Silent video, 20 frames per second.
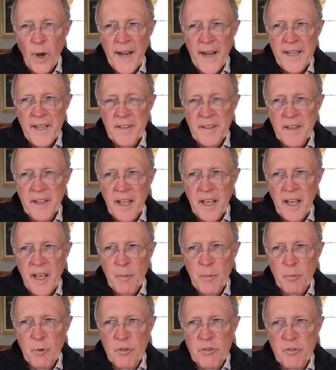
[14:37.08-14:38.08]
did
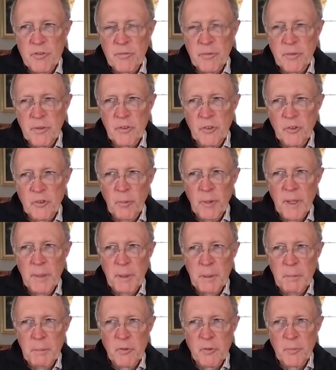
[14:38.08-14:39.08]
so many
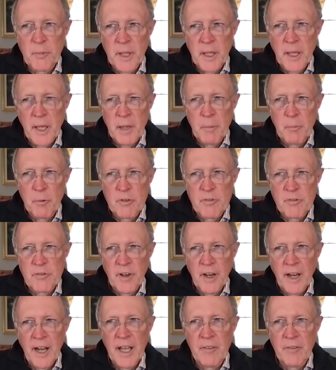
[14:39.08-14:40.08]
people from the Cambridge
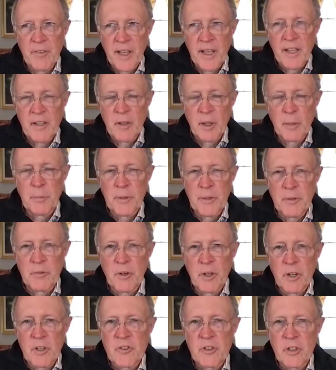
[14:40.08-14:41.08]
Five end up in
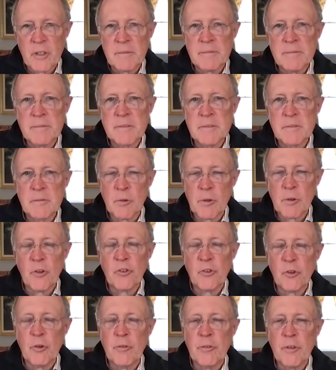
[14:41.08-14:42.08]
Russia or the
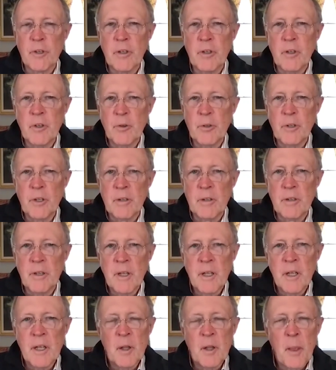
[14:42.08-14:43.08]
Soviet Union,
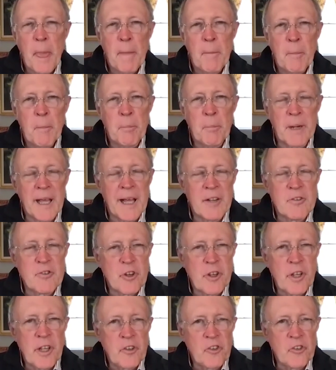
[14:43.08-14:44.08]
but
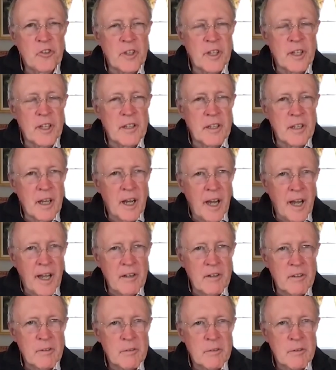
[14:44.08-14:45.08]
Alger Hiss did
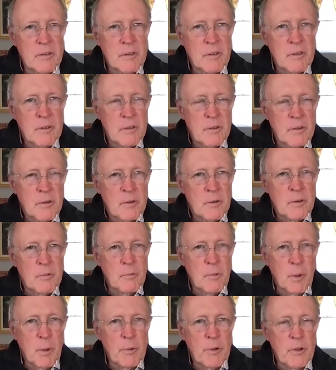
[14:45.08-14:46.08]
not?
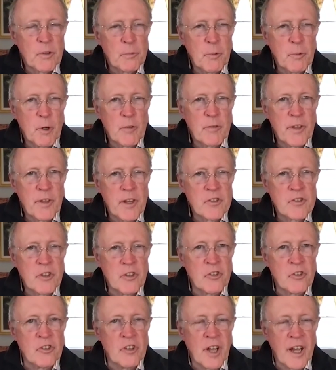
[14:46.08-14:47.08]
What were his
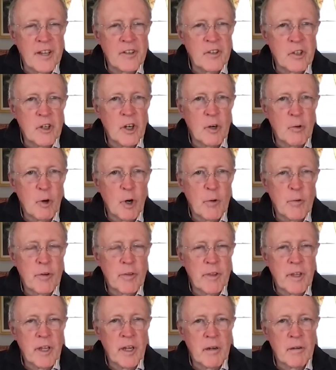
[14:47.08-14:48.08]
motivations not to go over
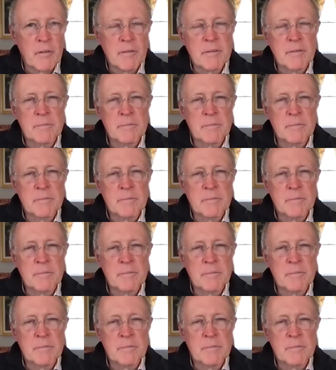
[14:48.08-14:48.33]
there?